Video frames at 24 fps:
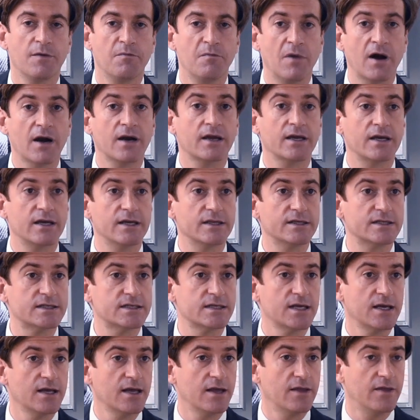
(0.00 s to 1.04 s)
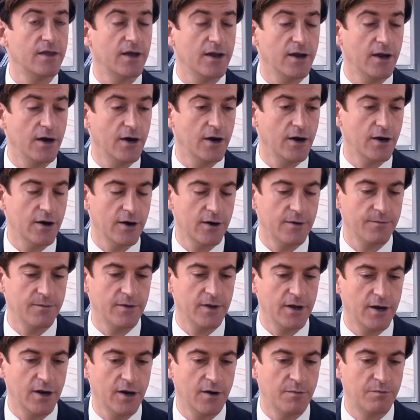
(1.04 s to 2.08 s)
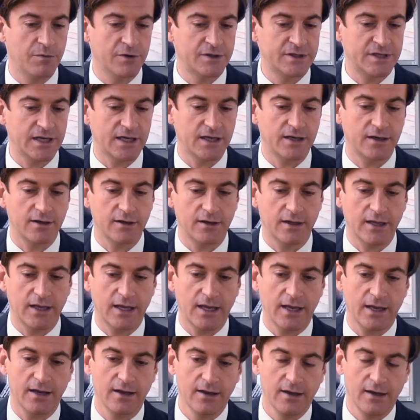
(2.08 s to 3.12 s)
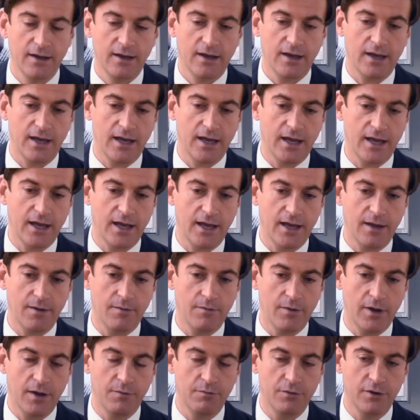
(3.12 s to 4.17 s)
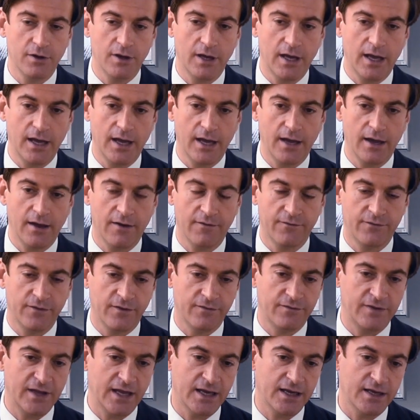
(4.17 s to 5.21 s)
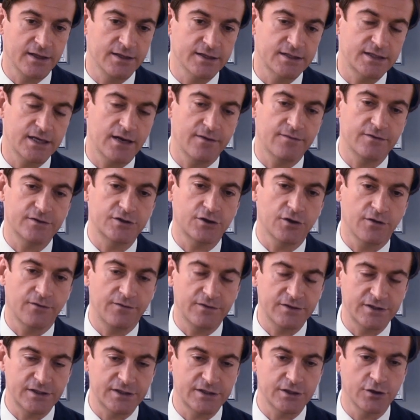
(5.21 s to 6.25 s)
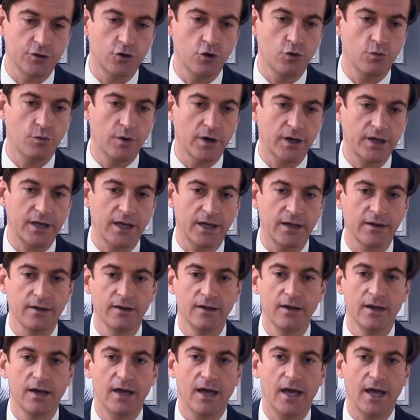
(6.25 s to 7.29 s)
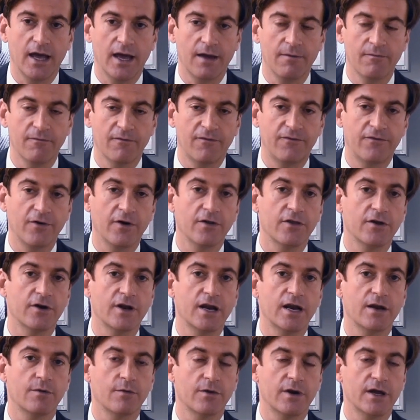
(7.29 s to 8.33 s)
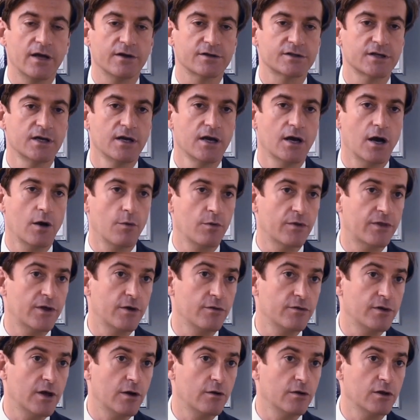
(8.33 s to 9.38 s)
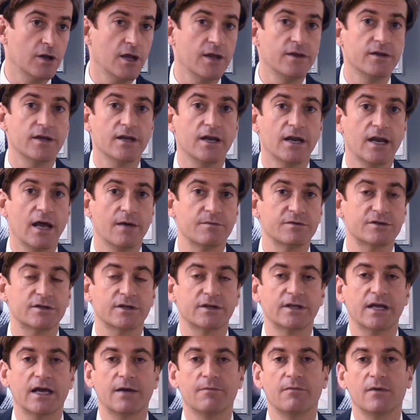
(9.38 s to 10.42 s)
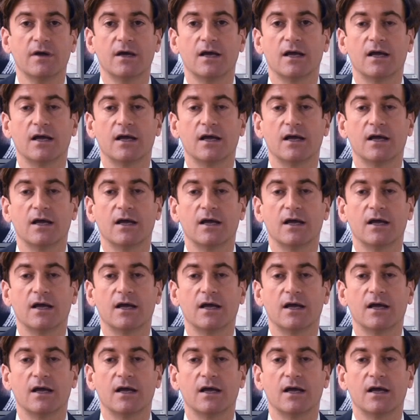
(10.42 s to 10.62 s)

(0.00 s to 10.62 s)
the markets that are that are particularly uh, uh have, have, taken serviced offices and co-working um, further than anyone else, but without doubt London and Amsterdam.